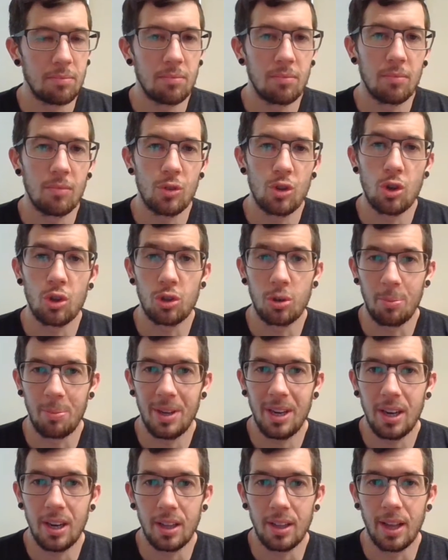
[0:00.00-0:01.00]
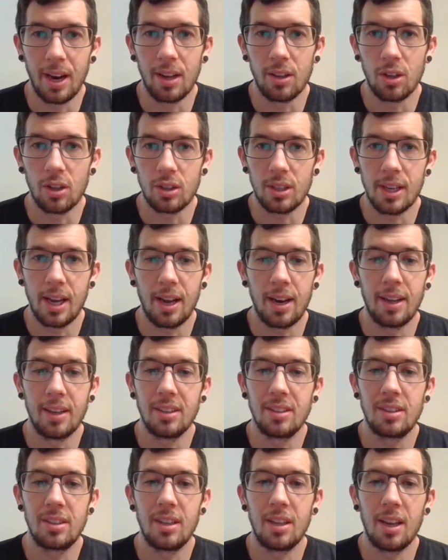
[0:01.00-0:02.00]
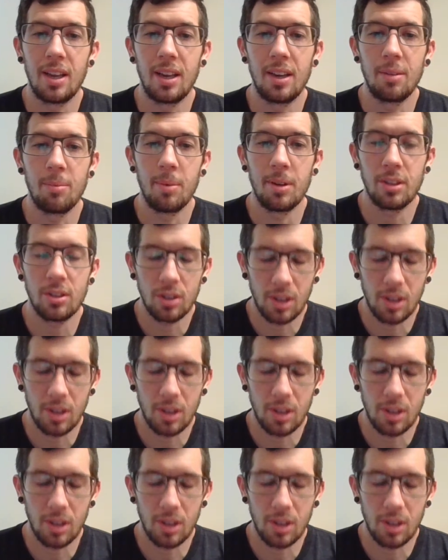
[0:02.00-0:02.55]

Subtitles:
social media that I looked at. Mental